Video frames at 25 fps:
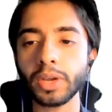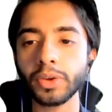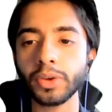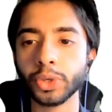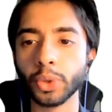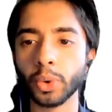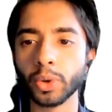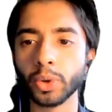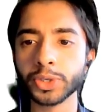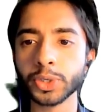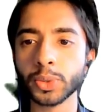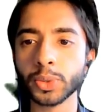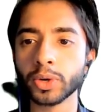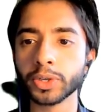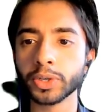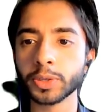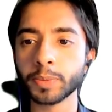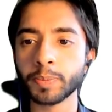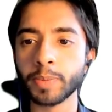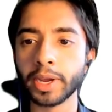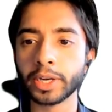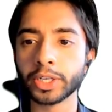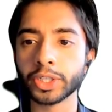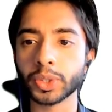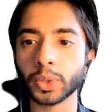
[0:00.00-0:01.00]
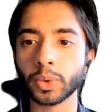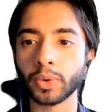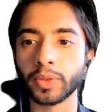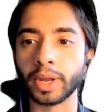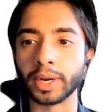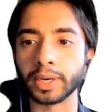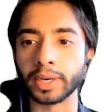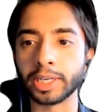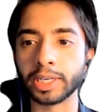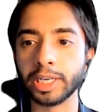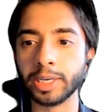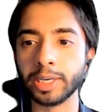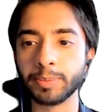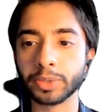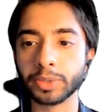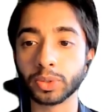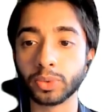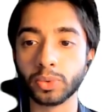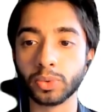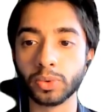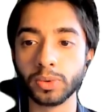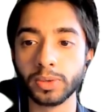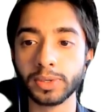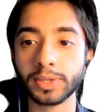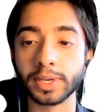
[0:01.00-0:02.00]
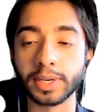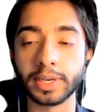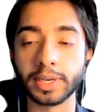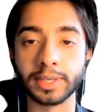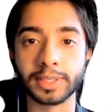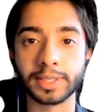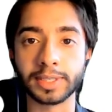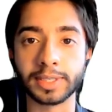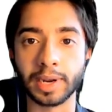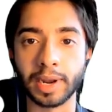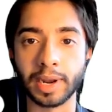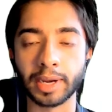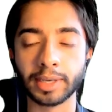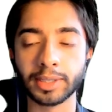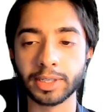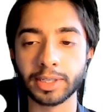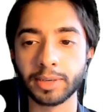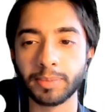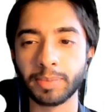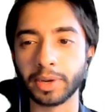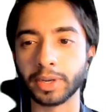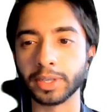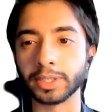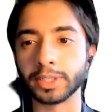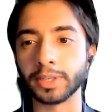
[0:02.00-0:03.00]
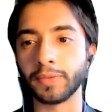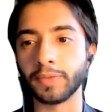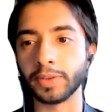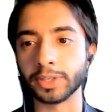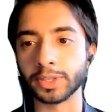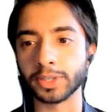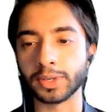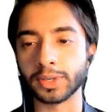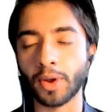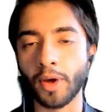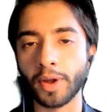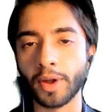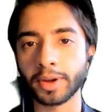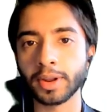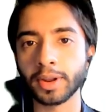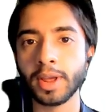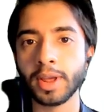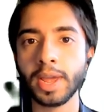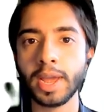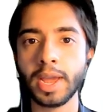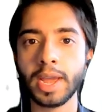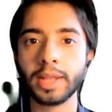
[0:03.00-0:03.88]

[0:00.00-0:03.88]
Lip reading: You also want to make sure that keep tools is selected, because if it's not,